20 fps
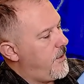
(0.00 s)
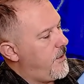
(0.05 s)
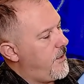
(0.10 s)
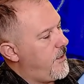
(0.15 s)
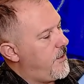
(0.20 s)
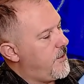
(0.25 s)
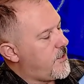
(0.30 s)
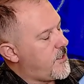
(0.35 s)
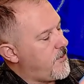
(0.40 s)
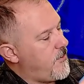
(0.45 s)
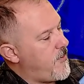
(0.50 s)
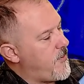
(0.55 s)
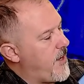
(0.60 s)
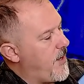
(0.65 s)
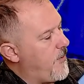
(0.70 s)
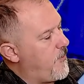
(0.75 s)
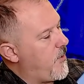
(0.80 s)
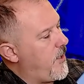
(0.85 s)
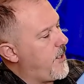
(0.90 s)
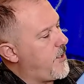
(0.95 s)
Here's some of my
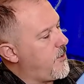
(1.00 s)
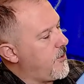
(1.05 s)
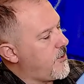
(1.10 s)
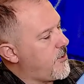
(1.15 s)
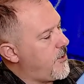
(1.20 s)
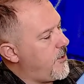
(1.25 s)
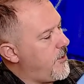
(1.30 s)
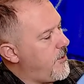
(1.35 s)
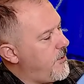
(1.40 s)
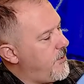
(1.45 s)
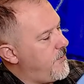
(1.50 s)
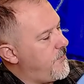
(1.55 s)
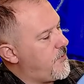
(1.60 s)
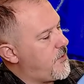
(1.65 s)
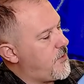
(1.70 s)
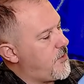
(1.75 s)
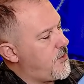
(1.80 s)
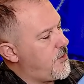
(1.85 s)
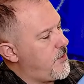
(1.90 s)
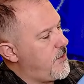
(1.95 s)
breaker
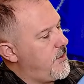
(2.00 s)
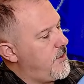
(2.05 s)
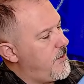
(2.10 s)
curves.